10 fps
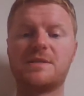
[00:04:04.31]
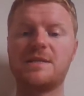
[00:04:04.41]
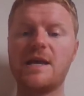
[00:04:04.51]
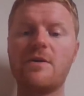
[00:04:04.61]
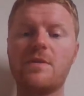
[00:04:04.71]
the
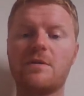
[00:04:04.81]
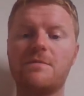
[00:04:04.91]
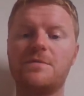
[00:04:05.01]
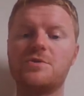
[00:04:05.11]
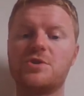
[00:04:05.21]
tear and the
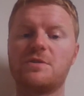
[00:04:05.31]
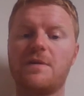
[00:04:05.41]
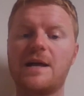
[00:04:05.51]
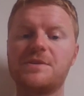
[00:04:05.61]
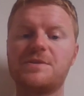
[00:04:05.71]
confusion of
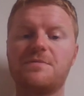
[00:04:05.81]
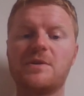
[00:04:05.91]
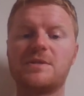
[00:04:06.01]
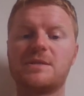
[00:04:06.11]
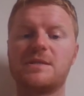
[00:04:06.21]
hands
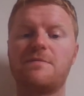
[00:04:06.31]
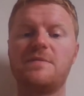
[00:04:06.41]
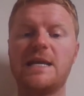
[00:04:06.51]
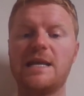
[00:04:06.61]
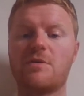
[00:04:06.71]
felt as
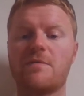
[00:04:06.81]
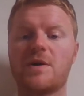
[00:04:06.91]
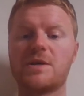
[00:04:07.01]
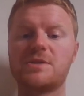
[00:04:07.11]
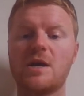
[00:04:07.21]
if neither of
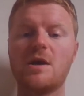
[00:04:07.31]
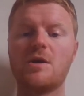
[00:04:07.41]
us